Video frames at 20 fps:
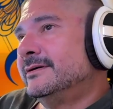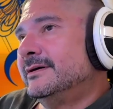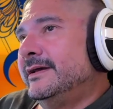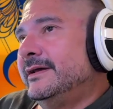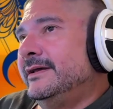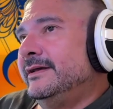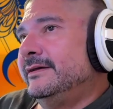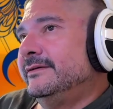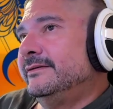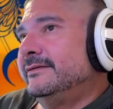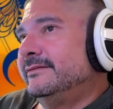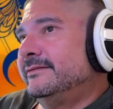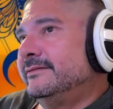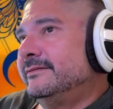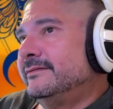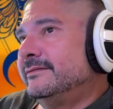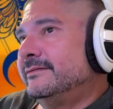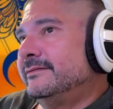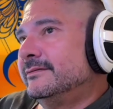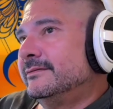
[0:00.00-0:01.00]

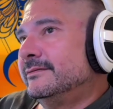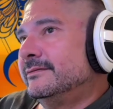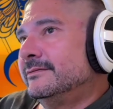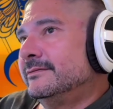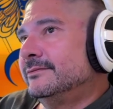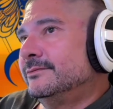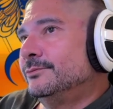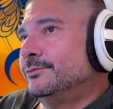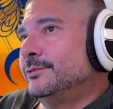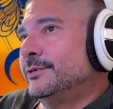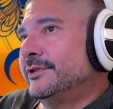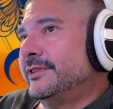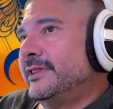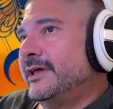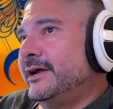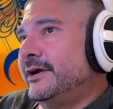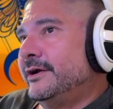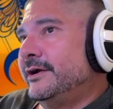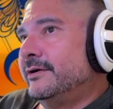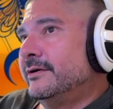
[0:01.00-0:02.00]
Is we're
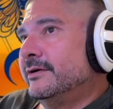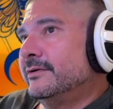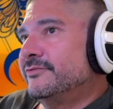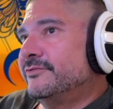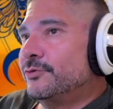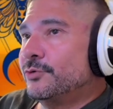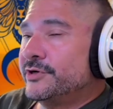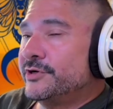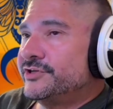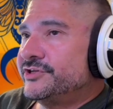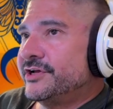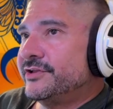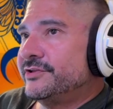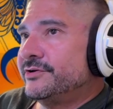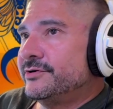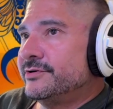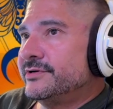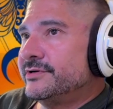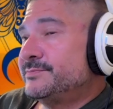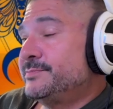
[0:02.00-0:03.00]
there for each
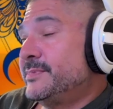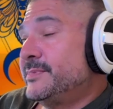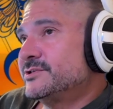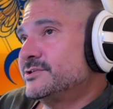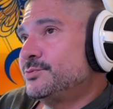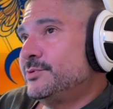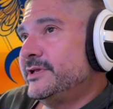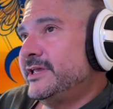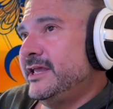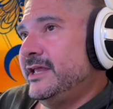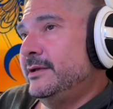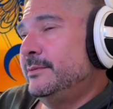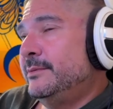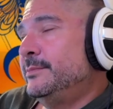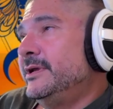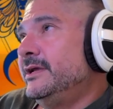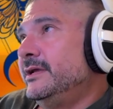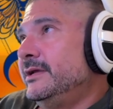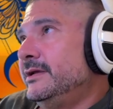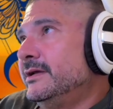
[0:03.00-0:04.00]
other as best we can
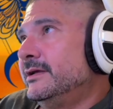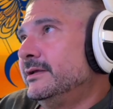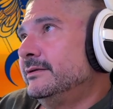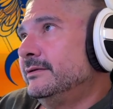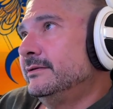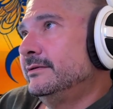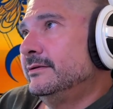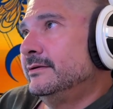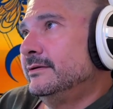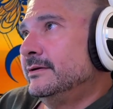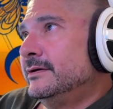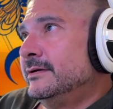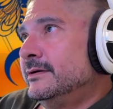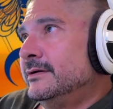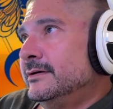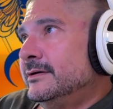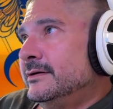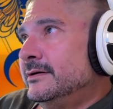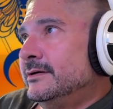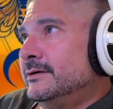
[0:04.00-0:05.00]
be, and
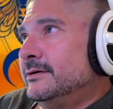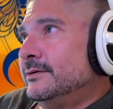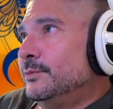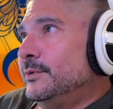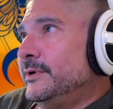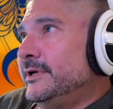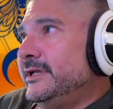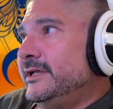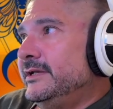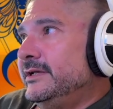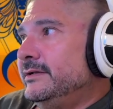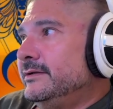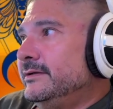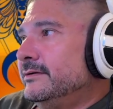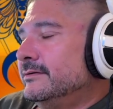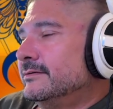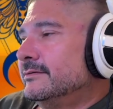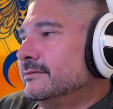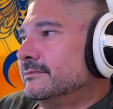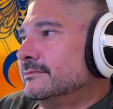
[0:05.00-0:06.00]

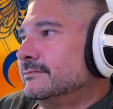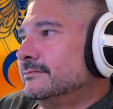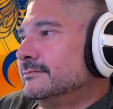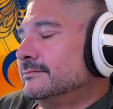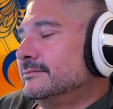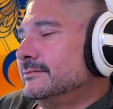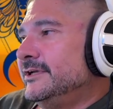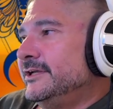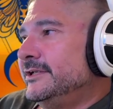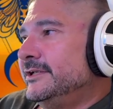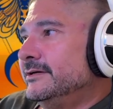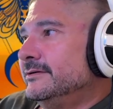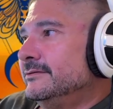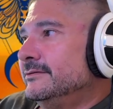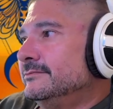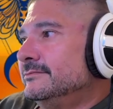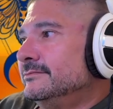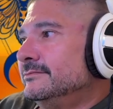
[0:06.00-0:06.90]
we, you know,